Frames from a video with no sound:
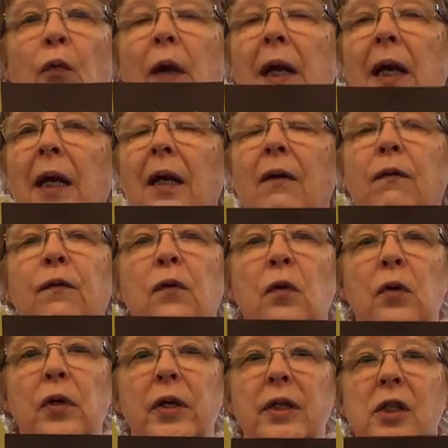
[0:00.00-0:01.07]

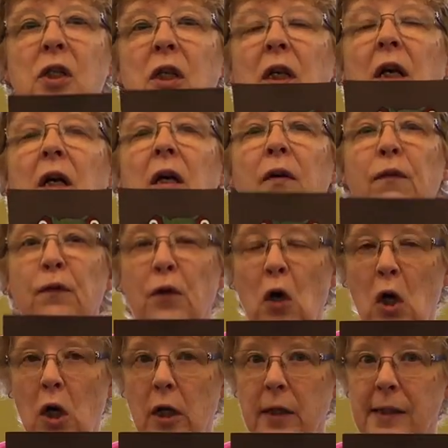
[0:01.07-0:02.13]
rainforest
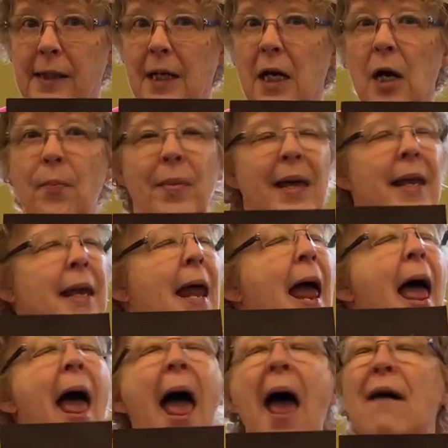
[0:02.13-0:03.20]
frogs come in
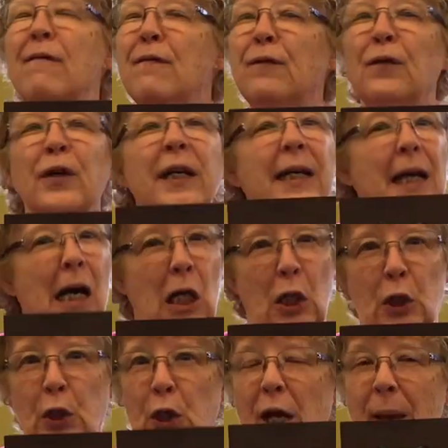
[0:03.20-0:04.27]
every
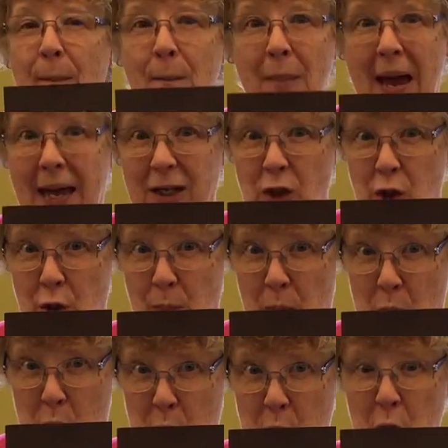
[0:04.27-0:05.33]
color
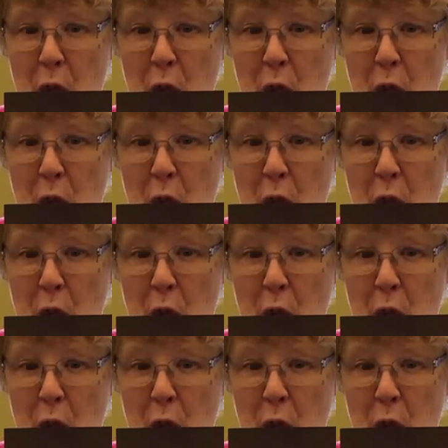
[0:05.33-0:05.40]
imaginable.